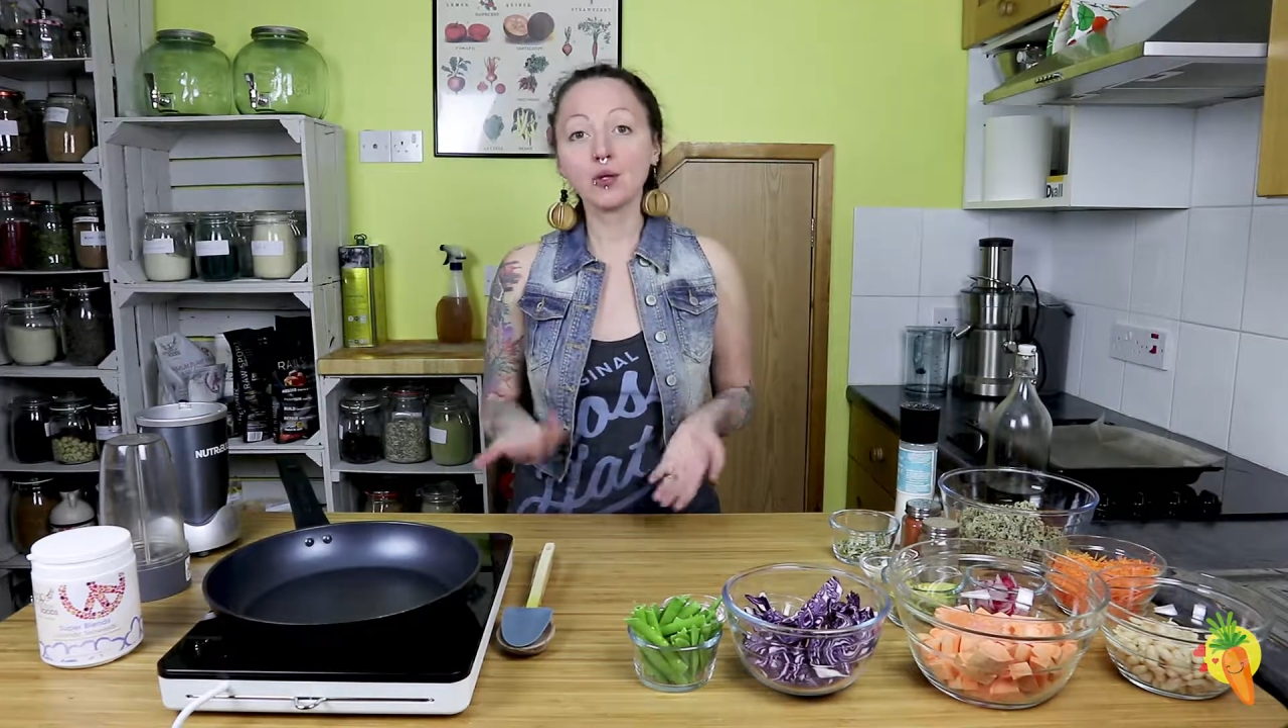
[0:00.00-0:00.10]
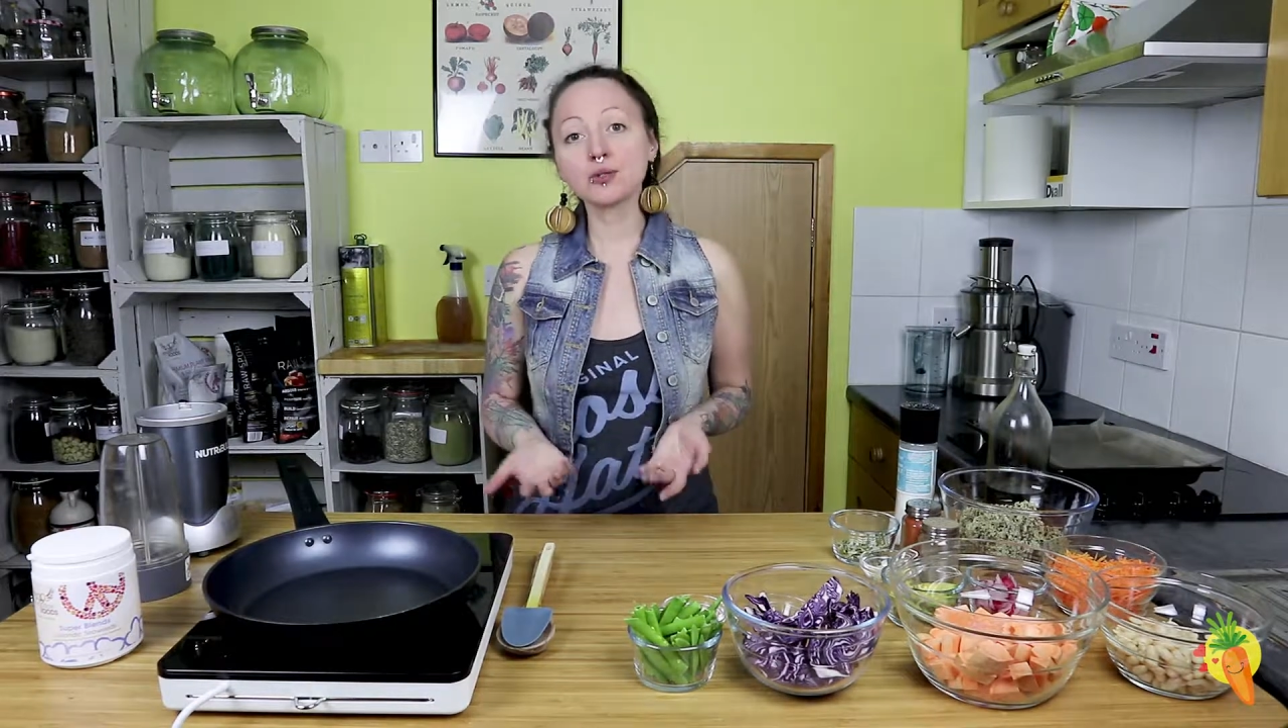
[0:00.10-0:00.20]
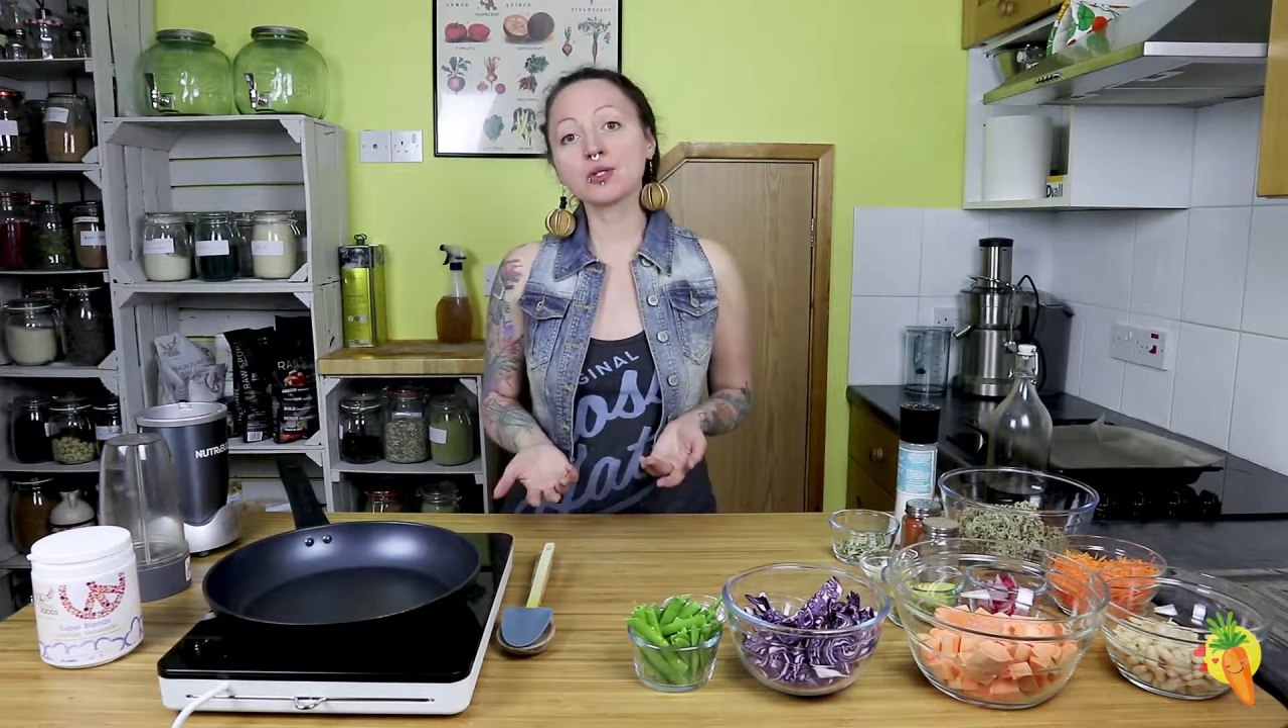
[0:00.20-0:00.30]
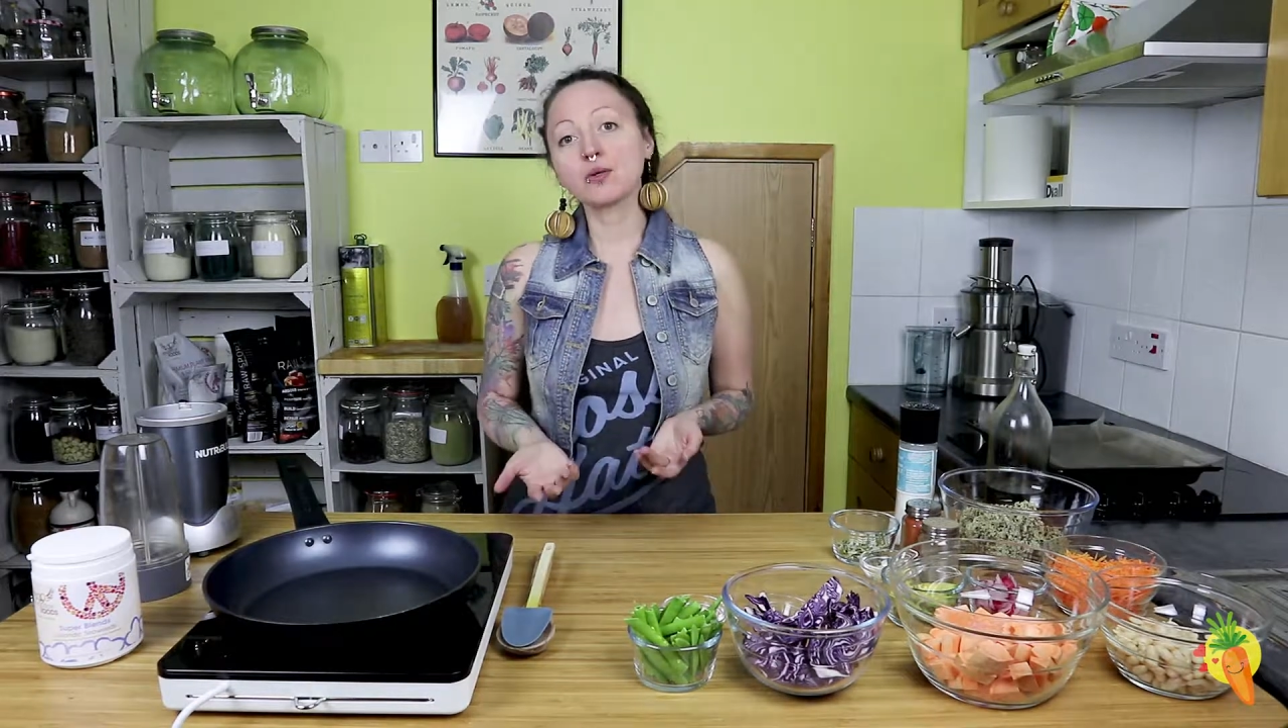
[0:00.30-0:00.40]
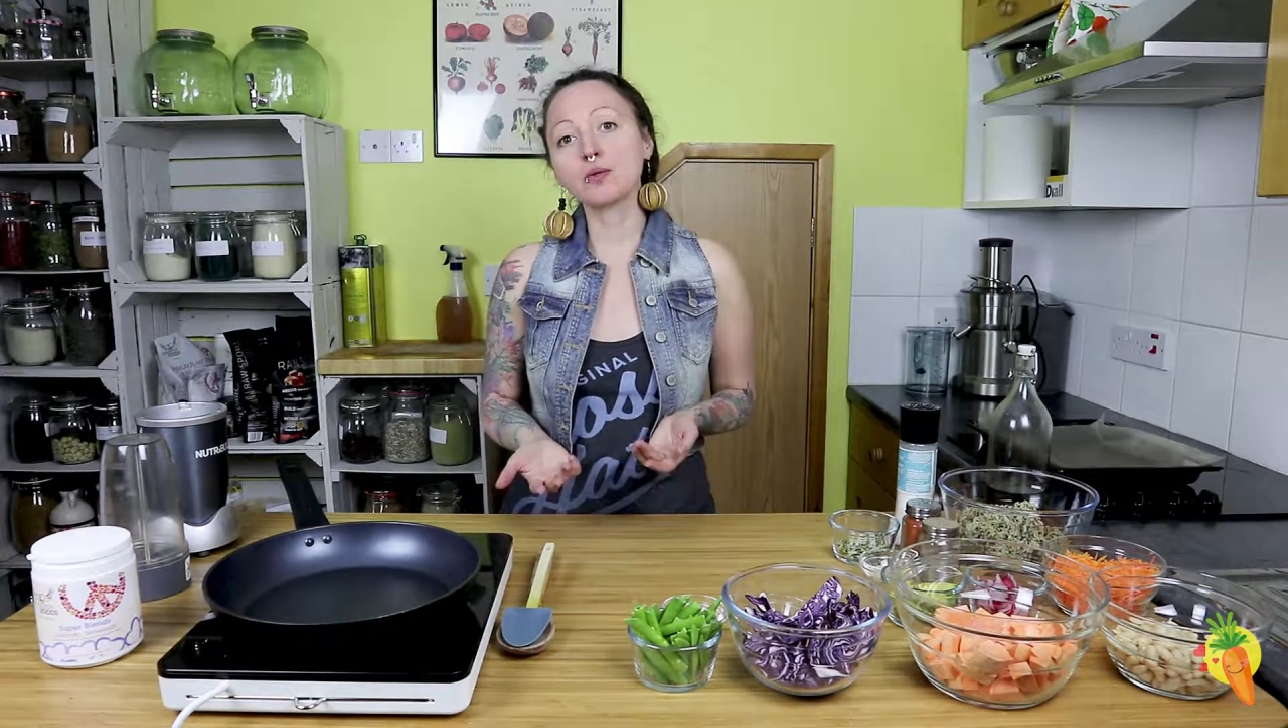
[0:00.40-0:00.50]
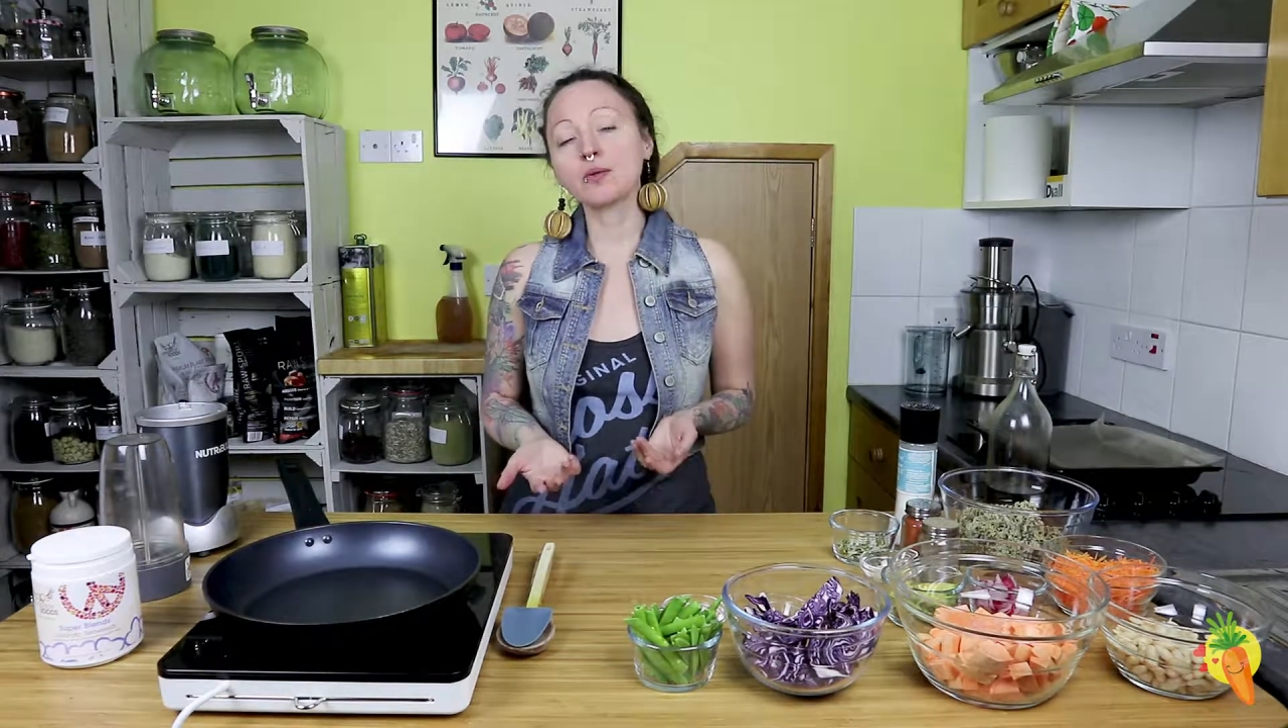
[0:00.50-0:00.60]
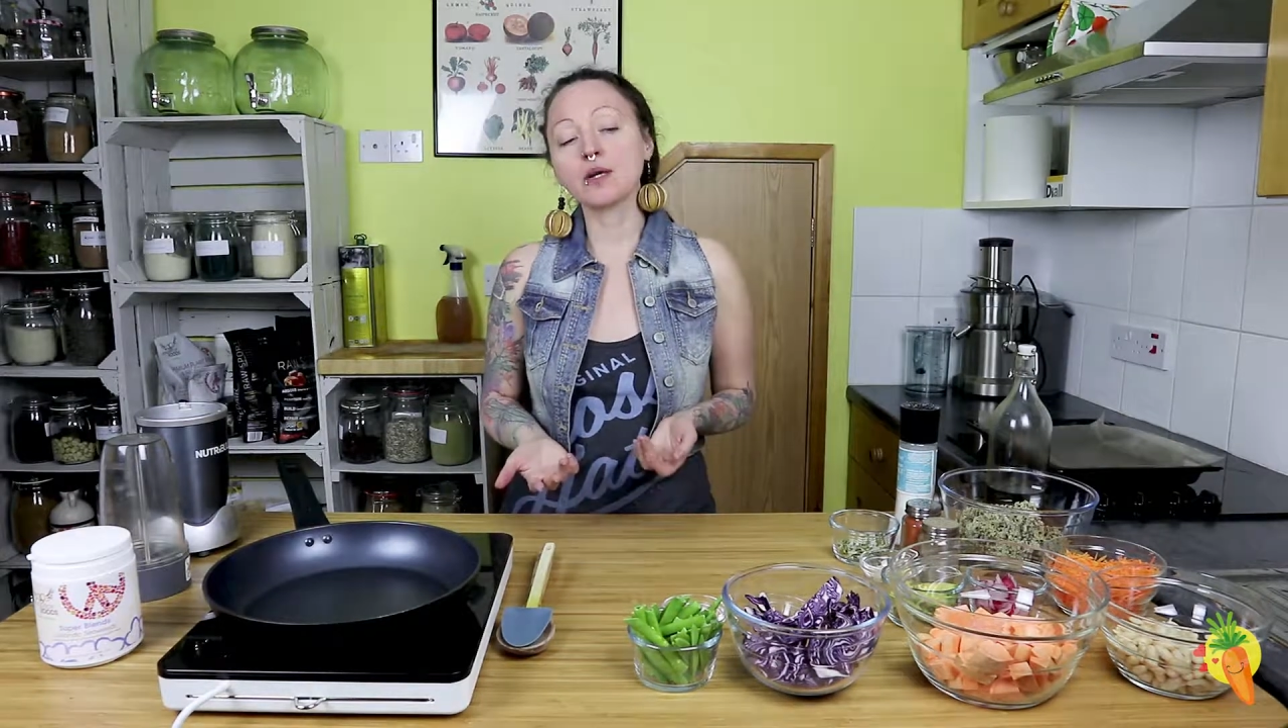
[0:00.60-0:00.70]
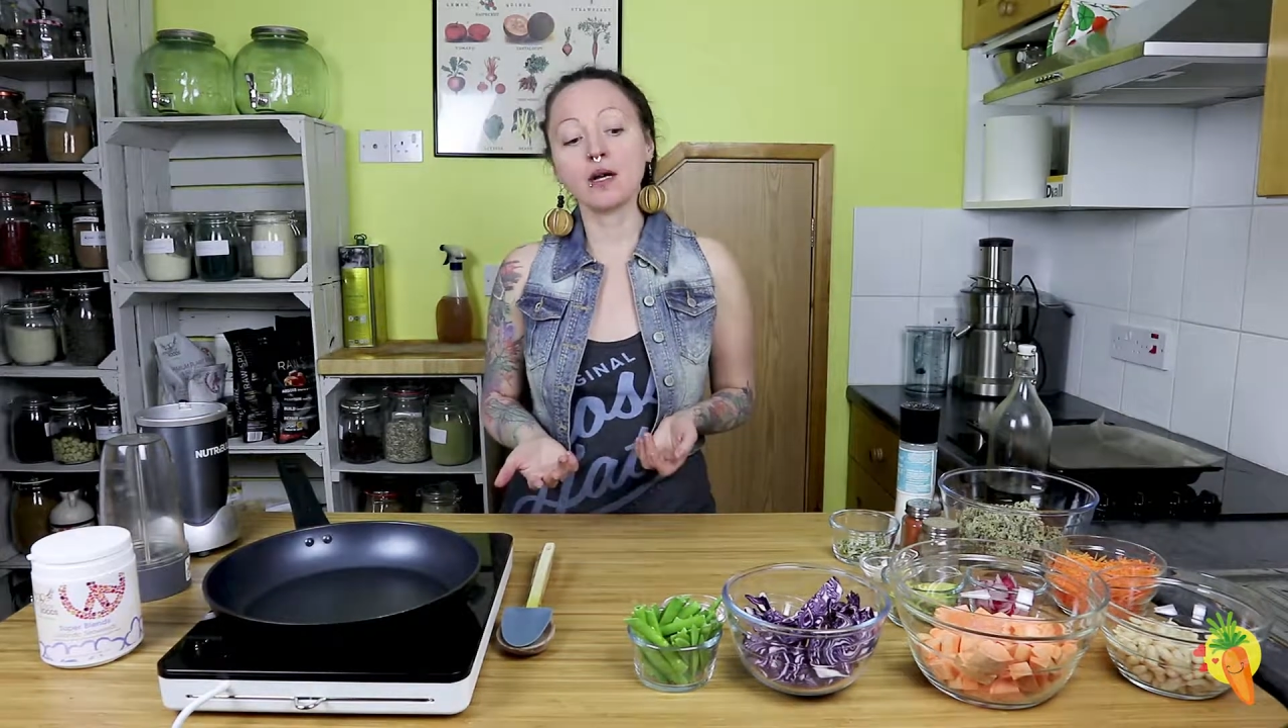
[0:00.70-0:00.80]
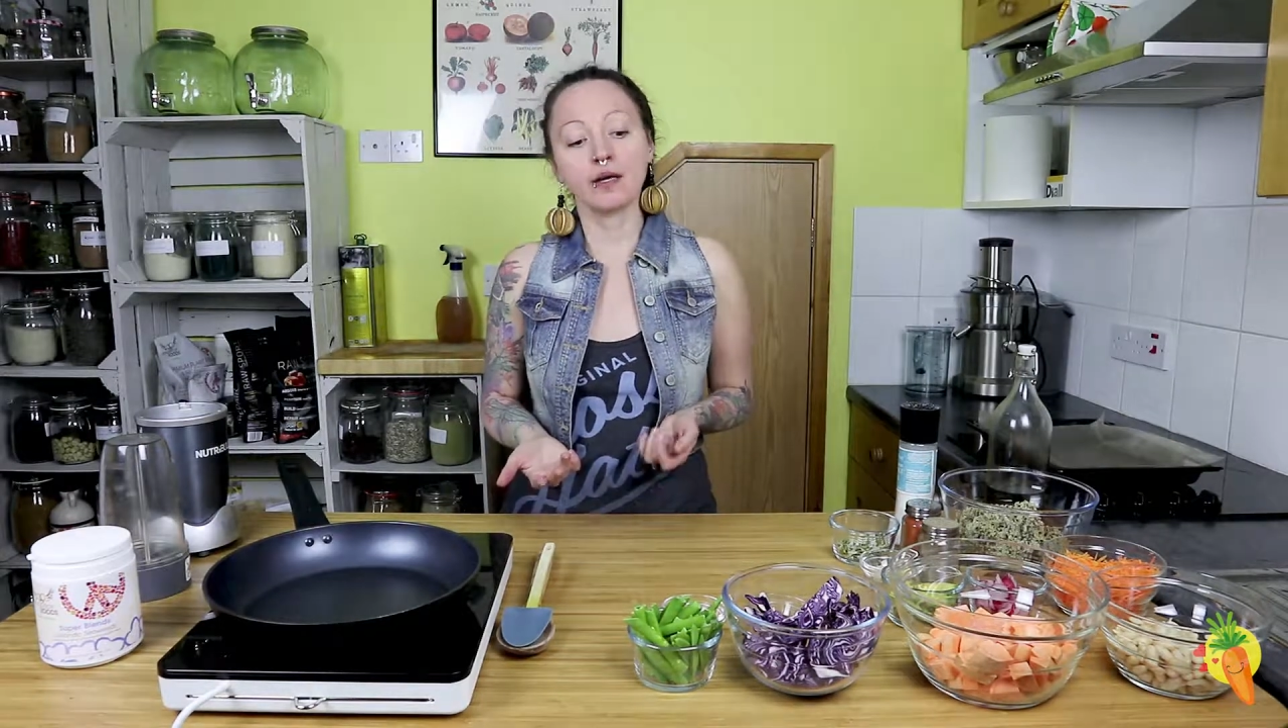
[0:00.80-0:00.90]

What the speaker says: also